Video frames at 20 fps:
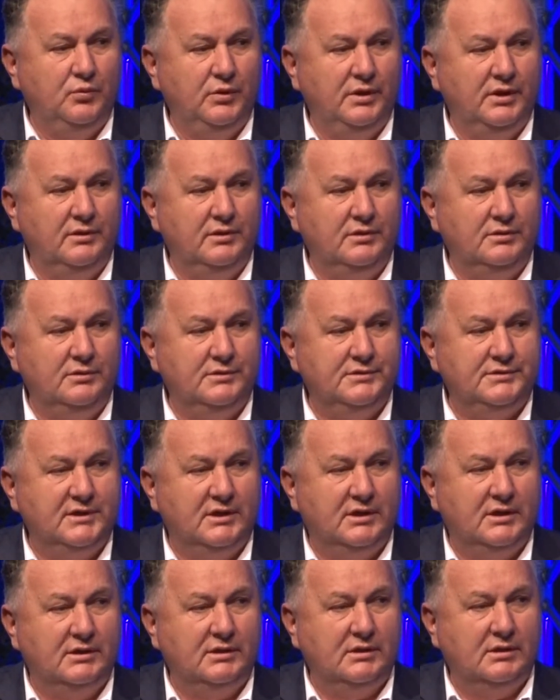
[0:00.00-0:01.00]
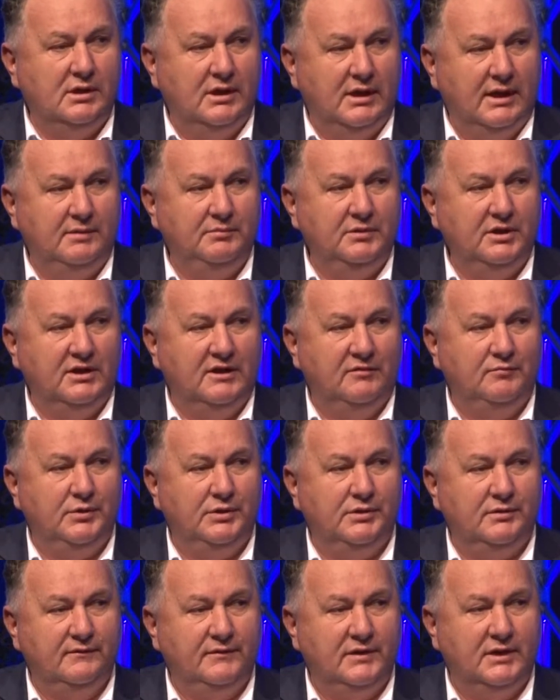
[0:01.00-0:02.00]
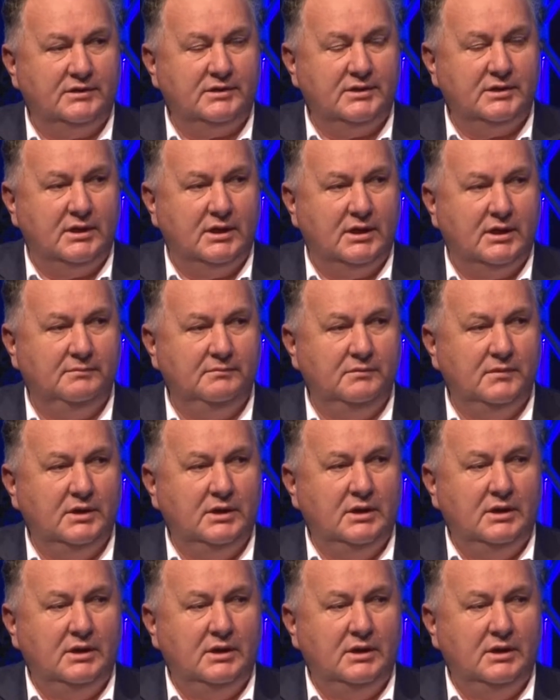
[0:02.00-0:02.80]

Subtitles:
where the New Zealand Labour government of that time